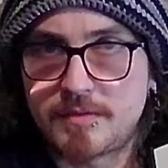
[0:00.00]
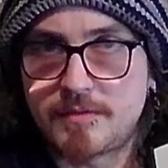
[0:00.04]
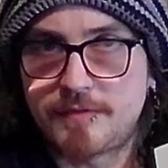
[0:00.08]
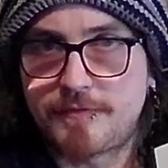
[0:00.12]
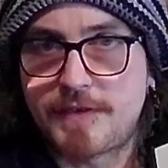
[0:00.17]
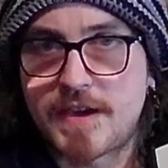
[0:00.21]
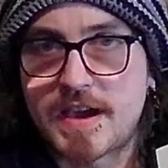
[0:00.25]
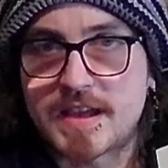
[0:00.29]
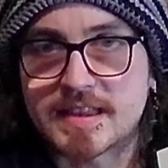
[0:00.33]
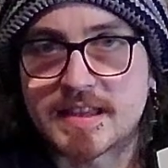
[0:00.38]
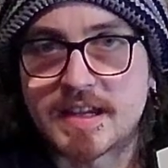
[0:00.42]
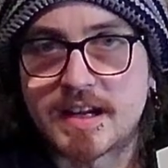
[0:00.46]

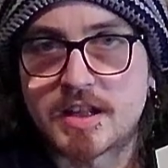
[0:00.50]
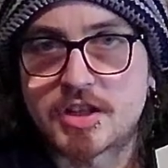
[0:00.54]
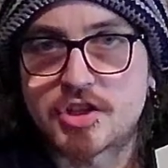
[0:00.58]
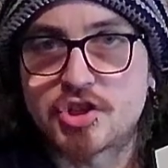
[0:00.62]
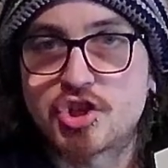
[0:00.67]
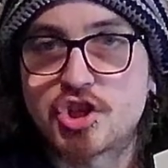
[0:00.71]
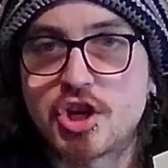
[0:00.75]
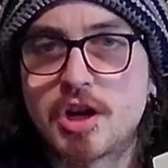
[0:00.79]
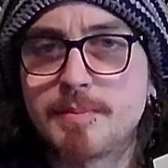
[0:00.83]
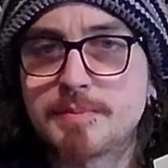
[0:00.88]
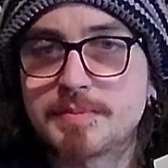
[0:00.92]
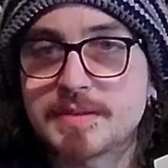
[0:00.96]
fact that it
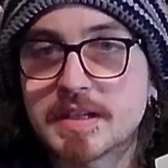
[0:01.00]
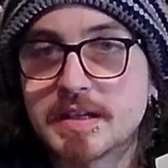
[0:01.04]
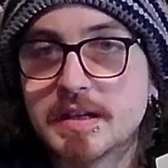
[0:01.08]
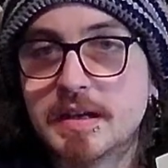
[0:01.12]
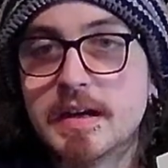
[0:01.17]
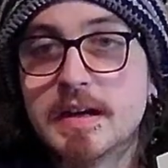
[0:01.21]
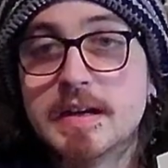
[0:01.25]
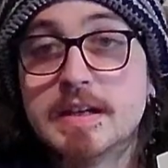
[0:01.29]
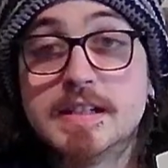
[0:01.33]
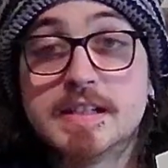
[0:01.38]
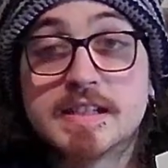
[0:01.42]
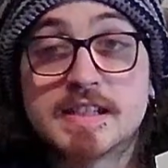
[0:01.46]
jumped
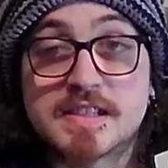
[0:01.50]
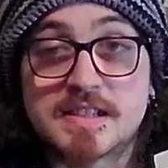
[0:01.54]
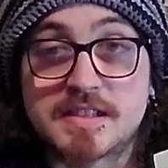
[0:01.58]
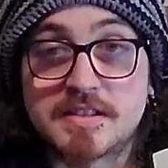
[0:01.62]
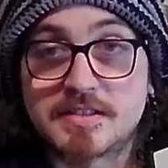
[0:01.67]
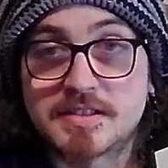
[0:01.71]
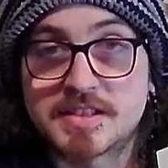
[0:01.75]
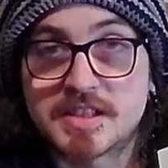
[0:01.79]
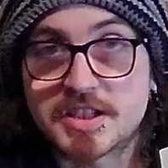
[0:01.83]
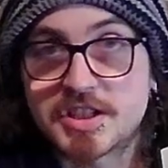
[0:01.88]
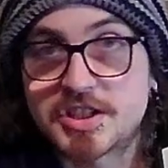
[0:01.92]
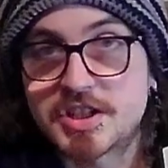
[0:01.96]
still
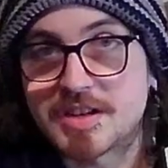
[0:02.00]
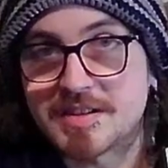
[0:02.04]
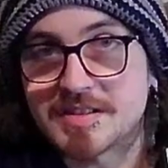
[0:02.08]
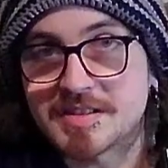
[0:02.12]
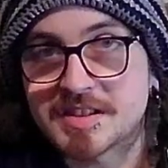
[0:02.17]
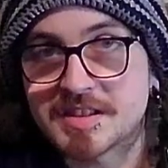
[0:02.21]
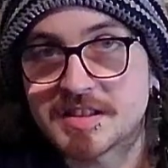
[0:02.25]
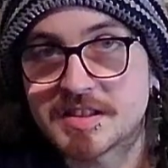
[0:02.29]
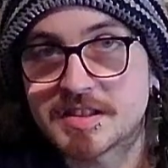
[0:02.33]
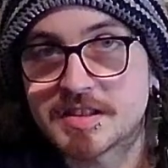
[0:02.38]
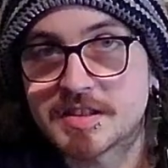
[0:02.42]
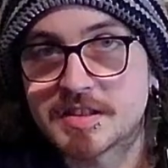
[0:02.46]

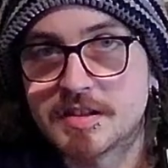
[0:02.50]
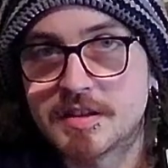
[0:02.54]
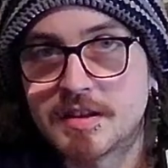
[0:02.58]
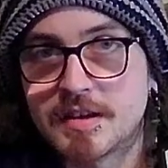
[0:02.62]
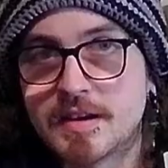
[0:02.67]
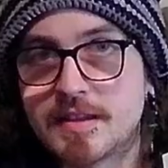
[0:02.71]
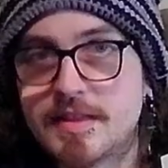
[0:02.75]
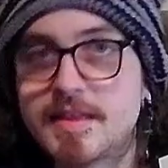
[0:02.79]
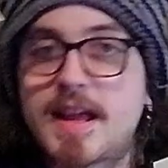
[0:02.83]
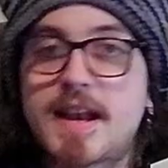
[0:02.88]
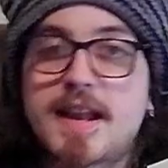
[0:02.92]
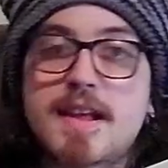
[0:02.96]
suggests
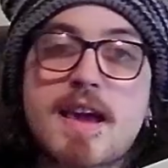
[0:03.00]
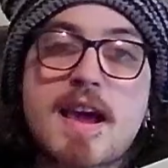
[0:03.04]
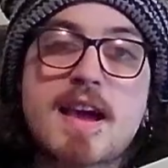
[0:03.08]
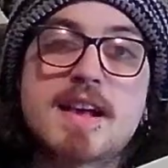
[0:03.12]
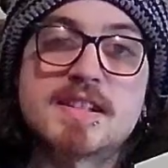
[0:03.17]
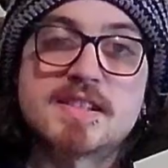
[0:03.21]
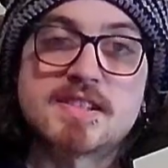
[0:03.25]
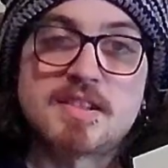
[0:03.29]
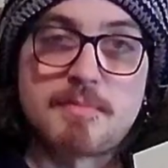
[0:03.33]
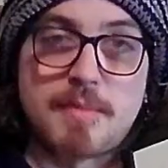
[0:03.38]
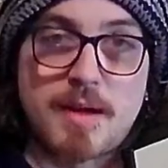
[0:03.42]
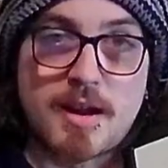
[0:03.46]
that it
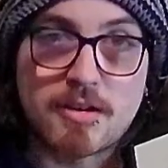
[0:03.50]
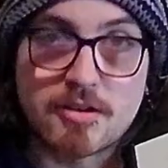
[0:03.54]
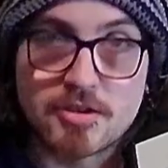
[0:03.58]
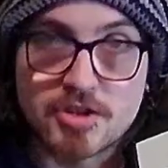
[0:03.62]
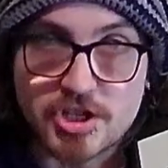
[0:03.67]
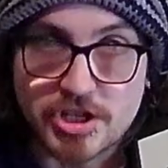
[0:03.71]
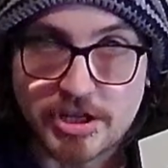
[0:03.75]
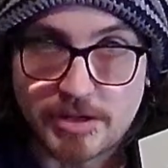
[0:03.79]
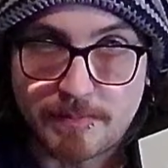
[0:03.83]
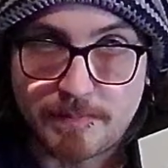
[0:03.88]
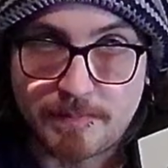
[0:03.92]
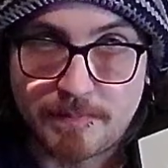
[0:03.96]
has some
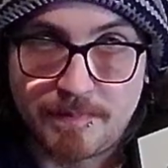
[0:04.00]
energy.